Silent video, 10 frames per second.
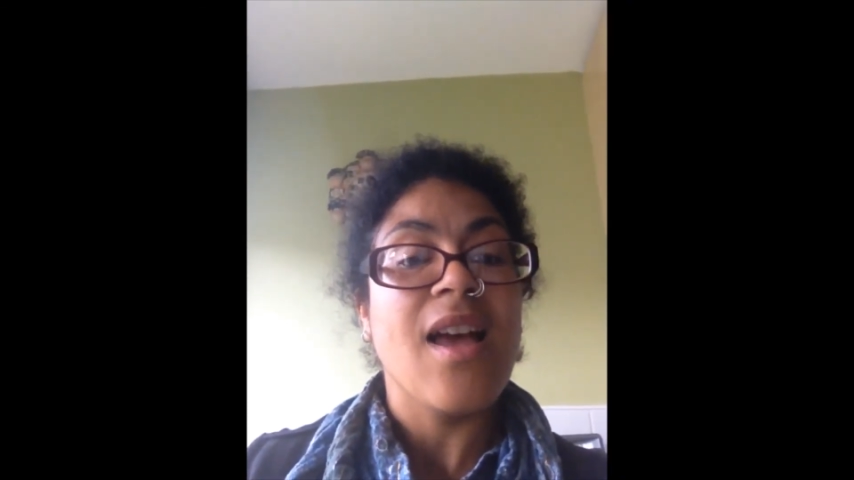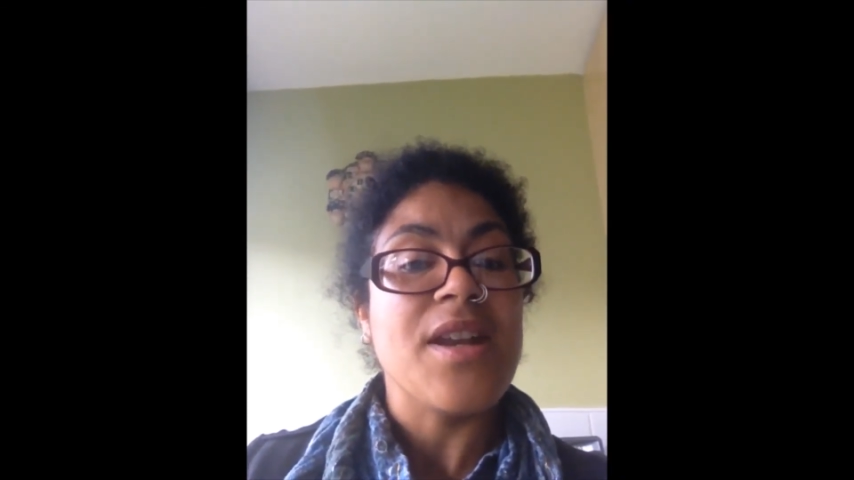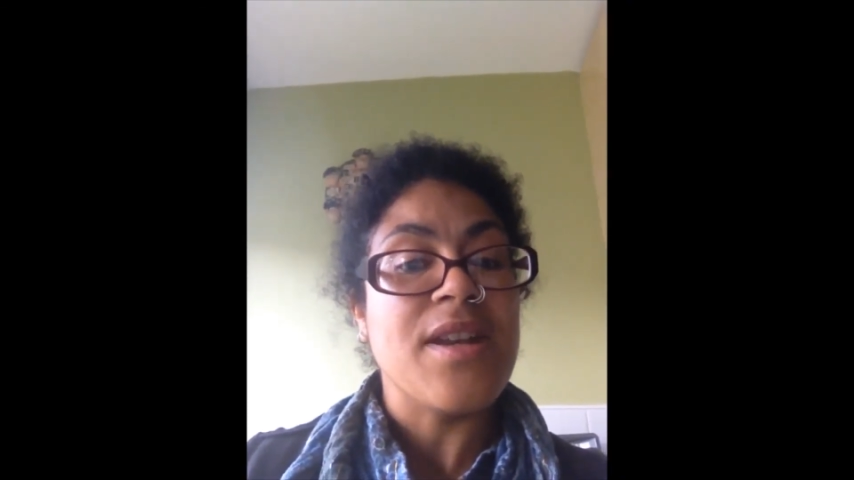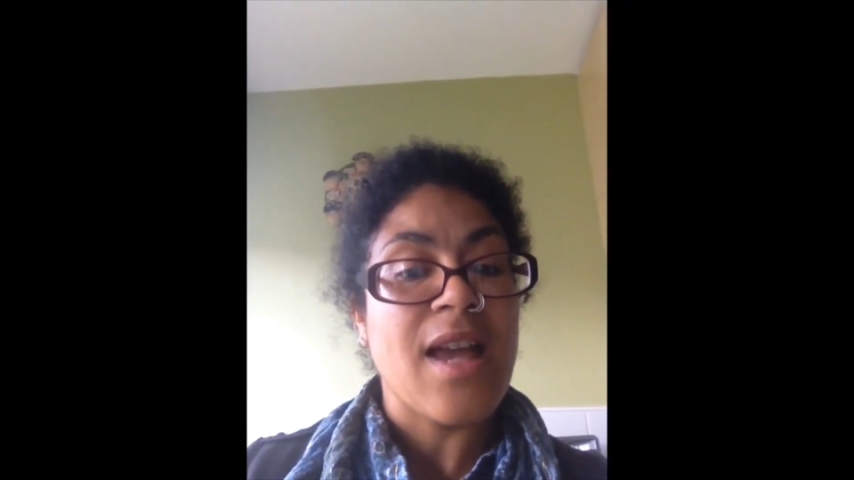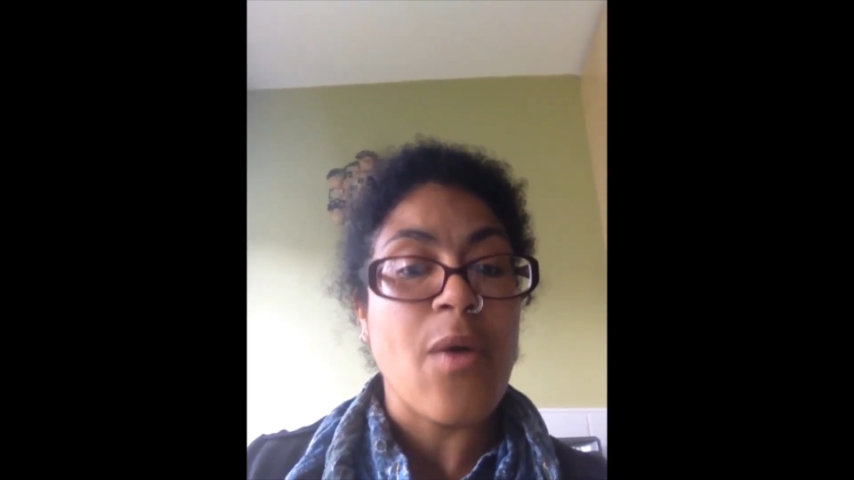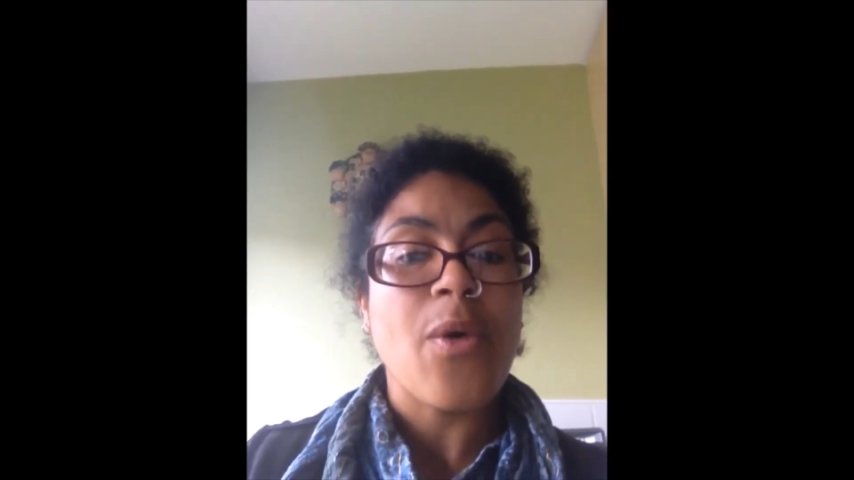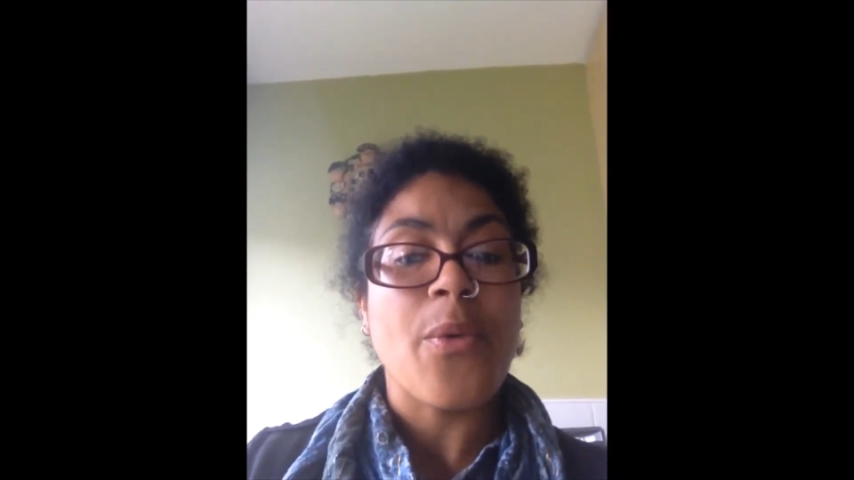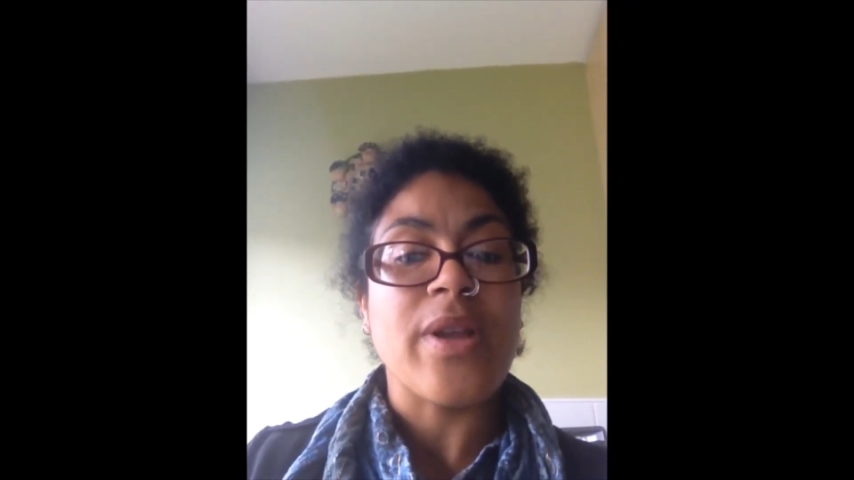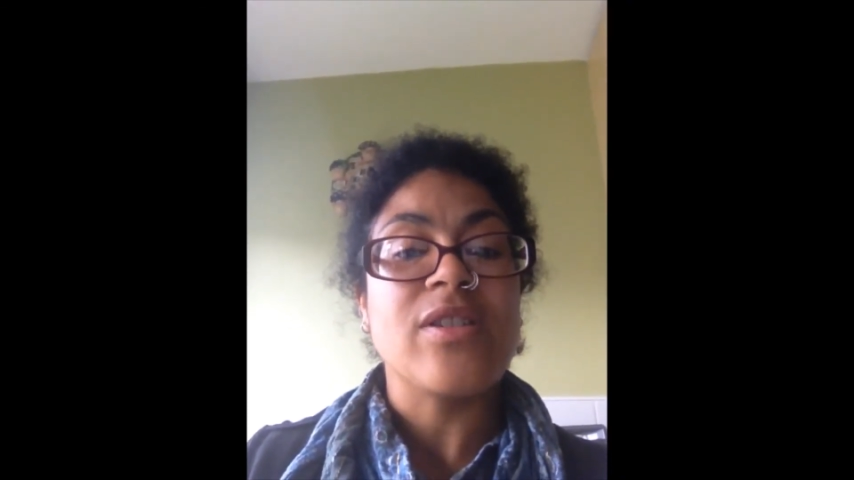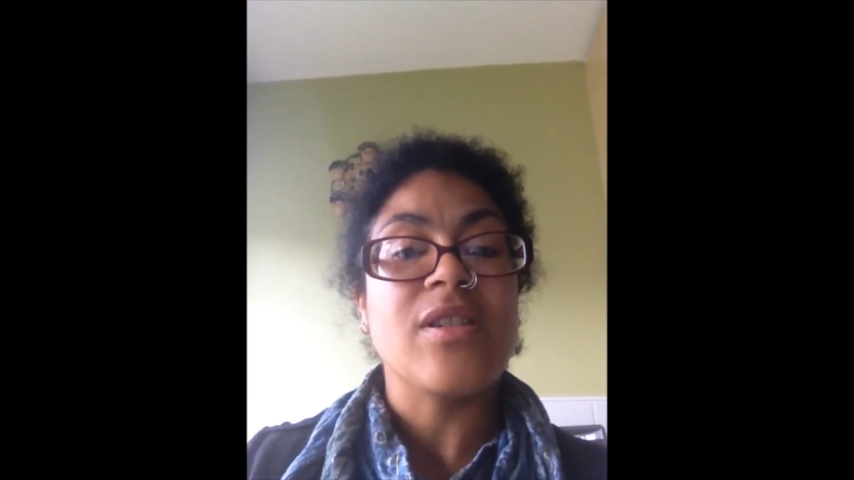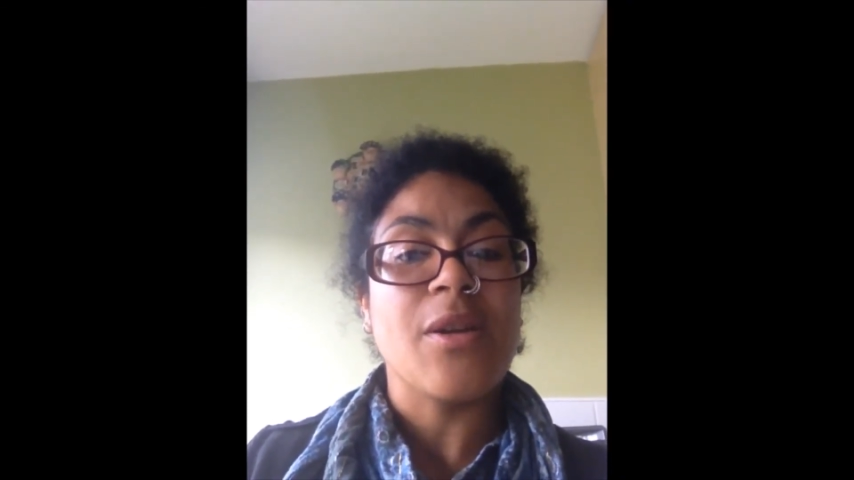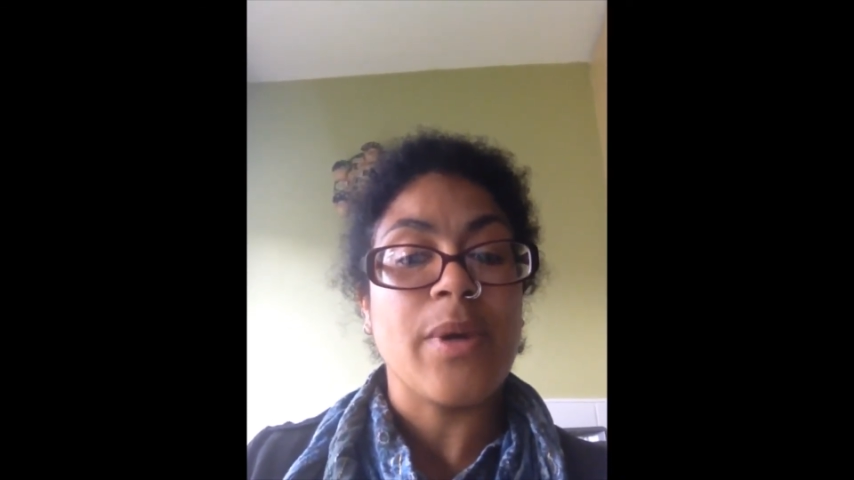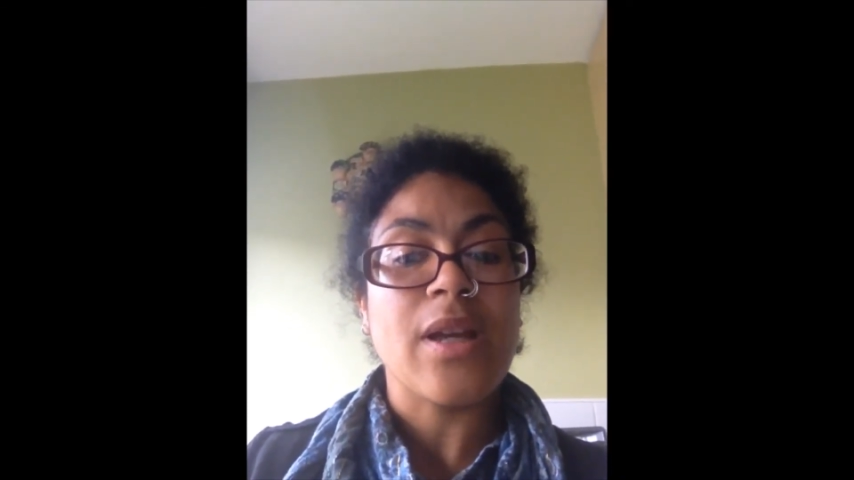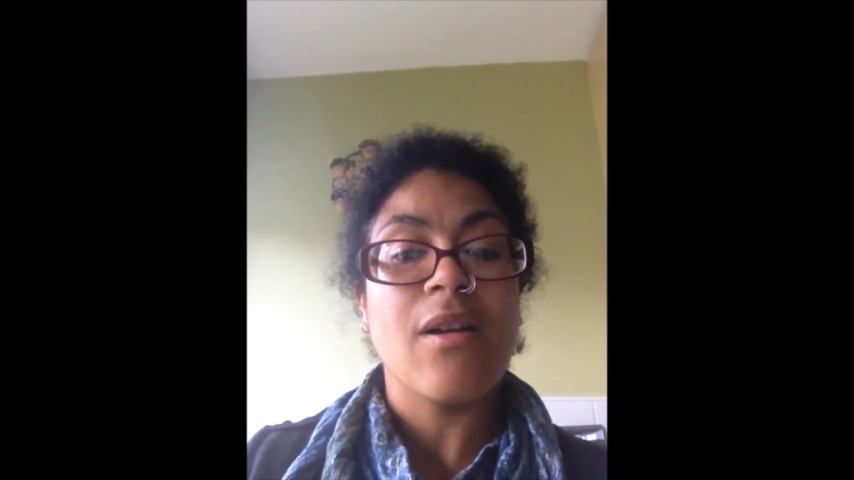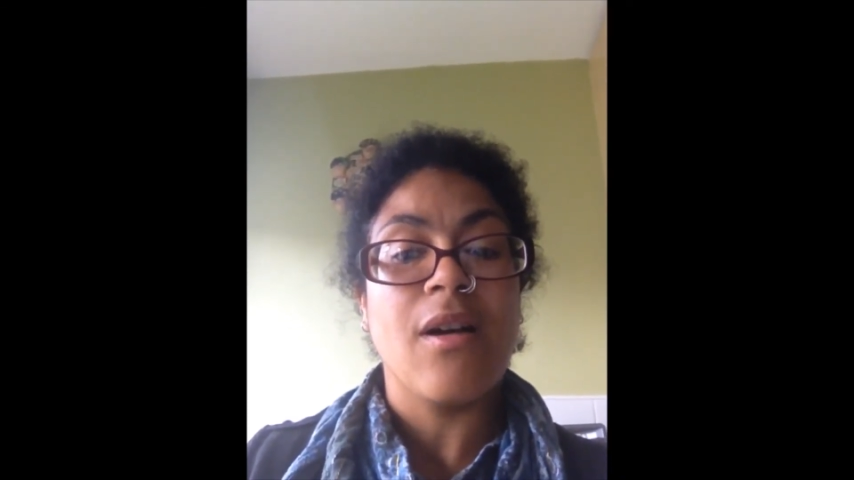now we're
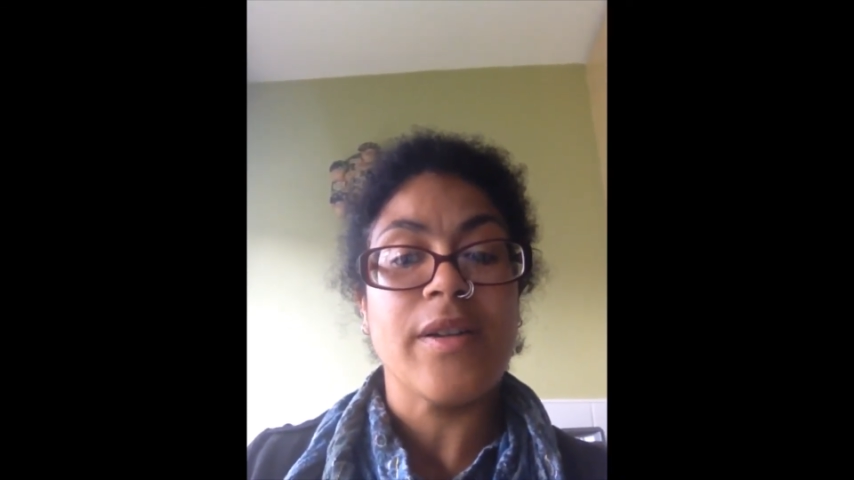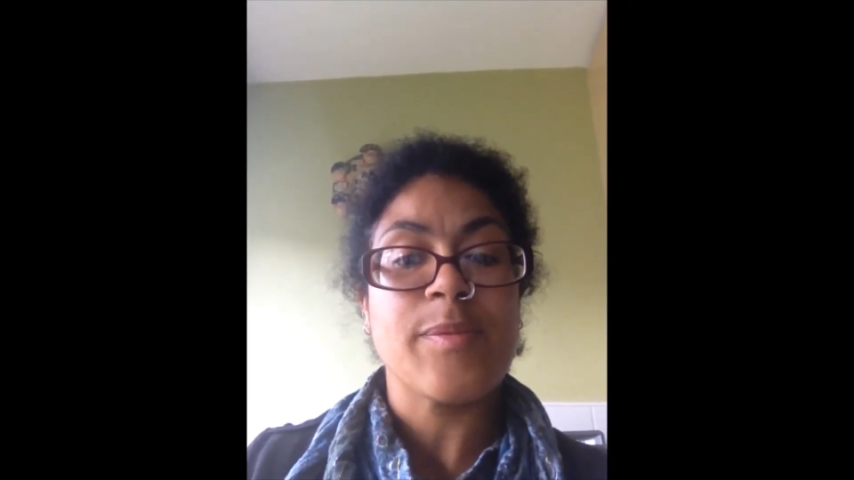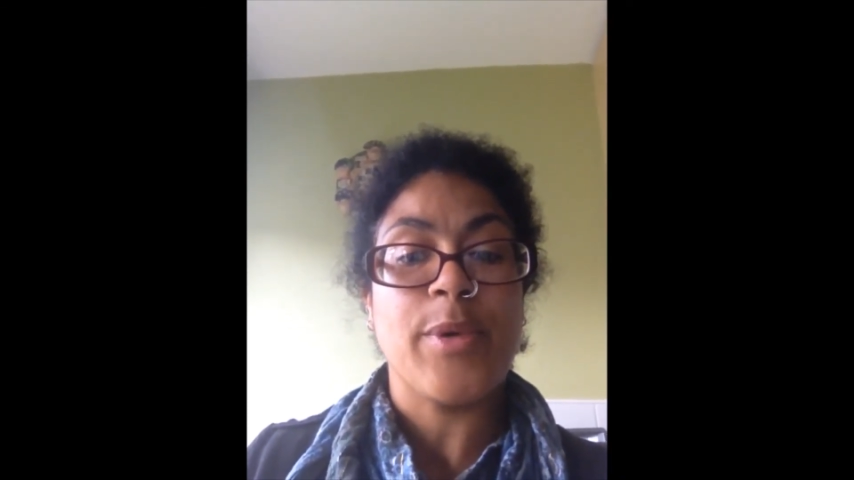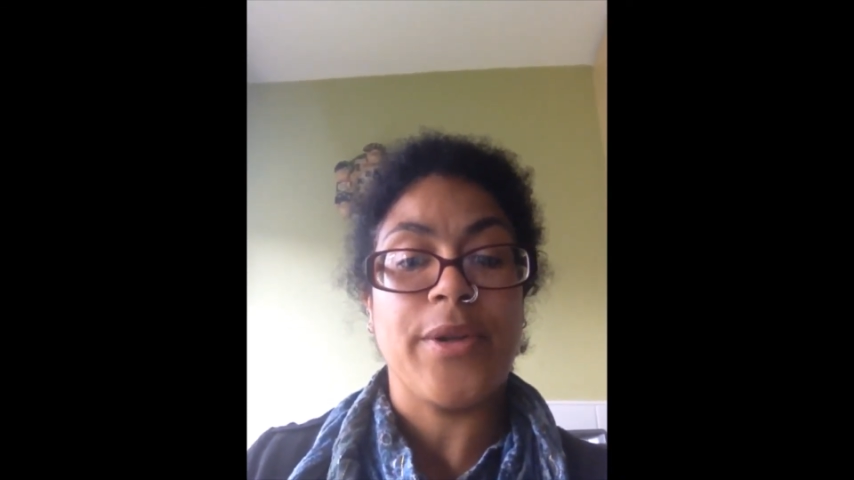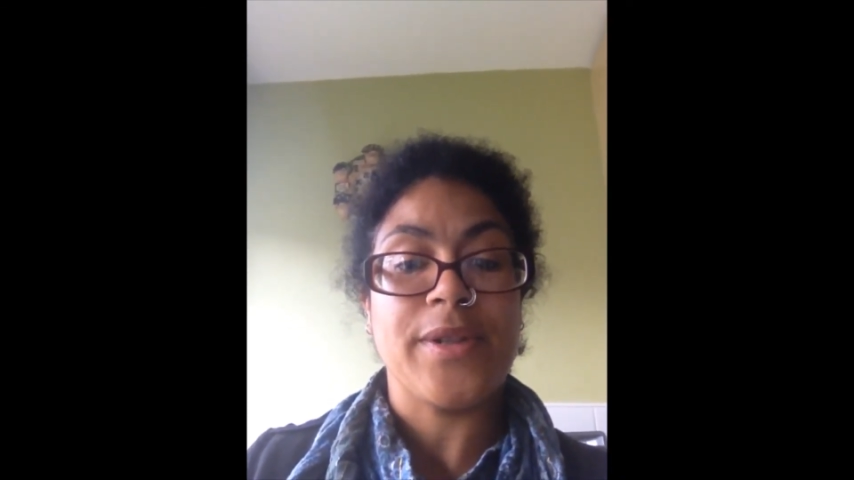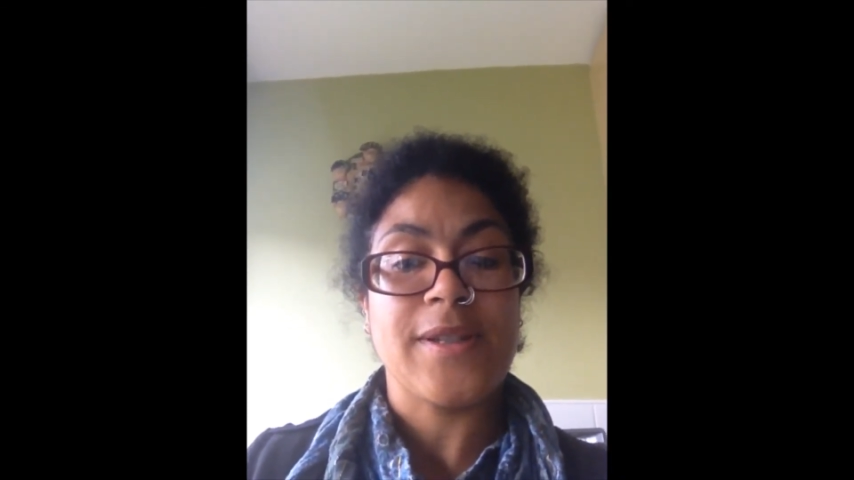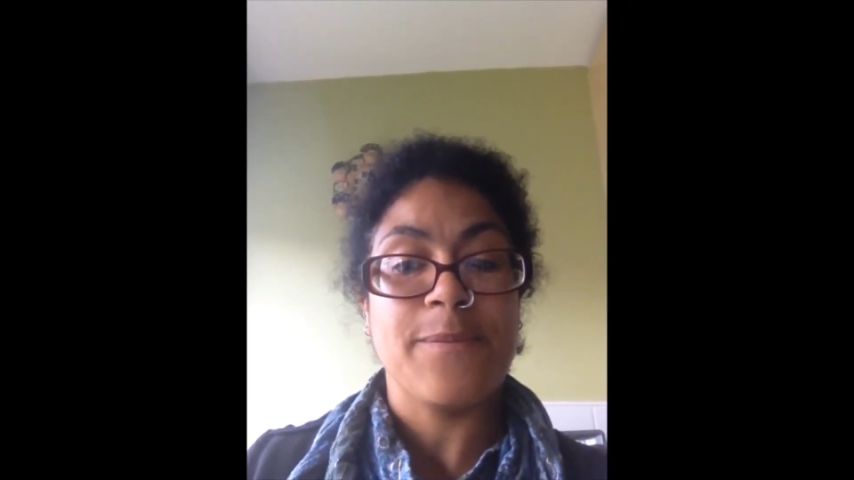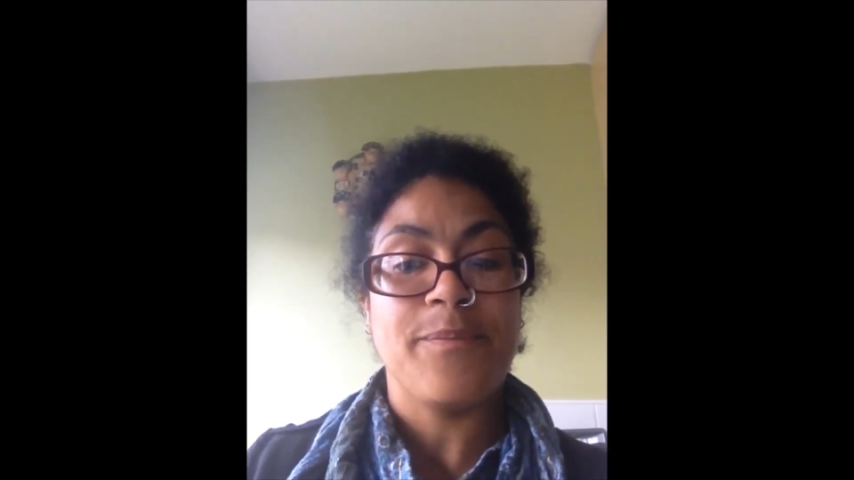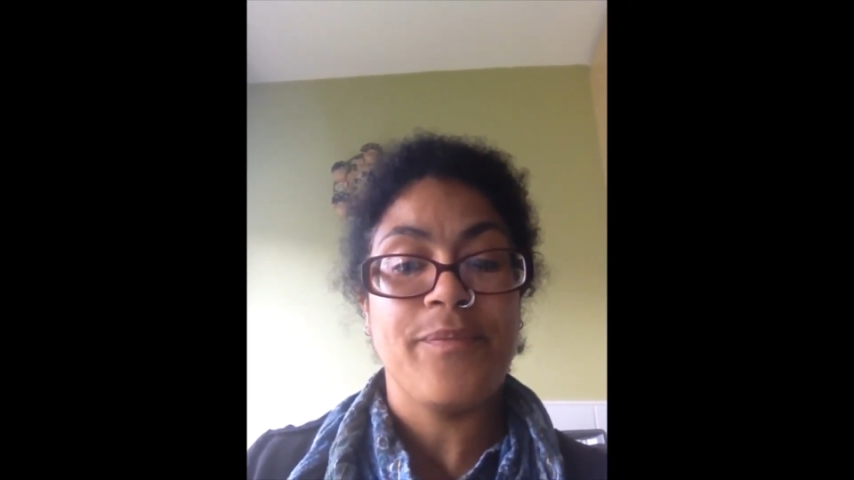doing hotspots.